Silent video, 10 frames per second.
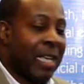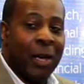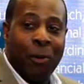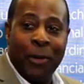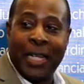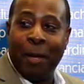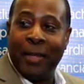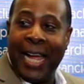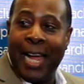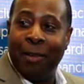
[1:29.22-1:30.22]
we come
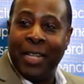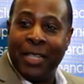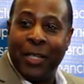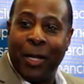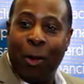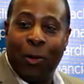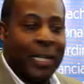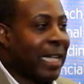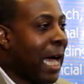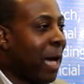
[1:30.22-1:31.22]
down to the local
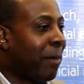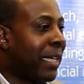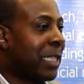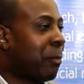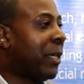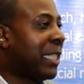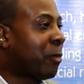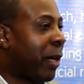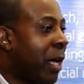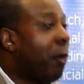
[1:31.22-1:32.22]
economy and let's put it this
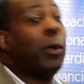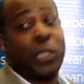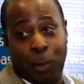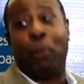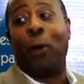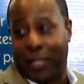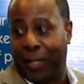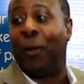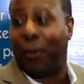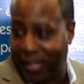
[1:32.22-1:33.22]
way, we support the
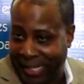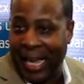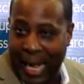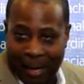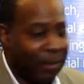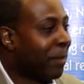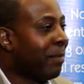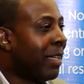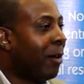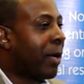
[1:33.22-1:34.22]
local economy.
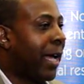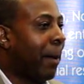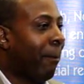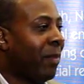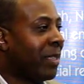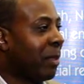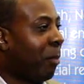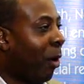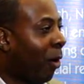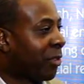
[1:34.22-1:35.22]
Okay? Some
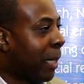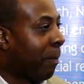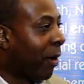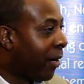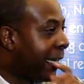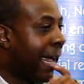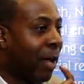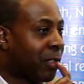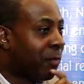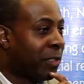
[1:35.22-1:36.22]
malls get burned
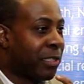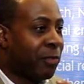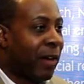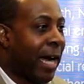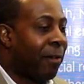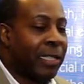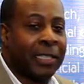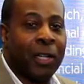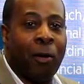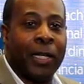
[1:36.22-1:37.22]
down, so if you see fire
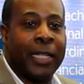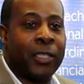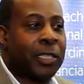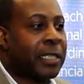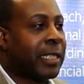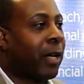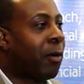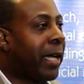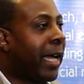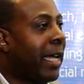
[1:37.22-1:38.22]
engines going, then you just say,
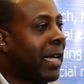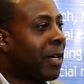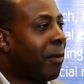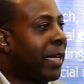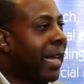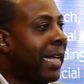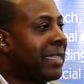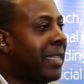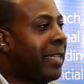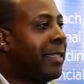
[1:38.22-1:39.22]
okay, green
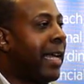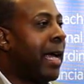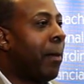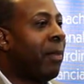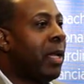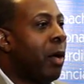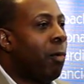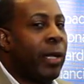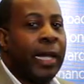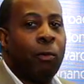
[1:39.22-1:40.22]
lights in town.
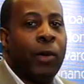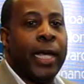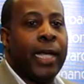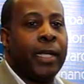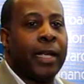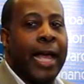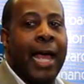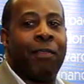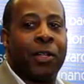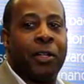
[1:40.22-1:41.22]
We, we
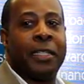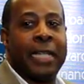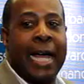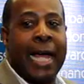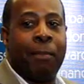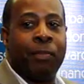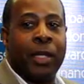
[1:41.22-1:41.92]
have a good time,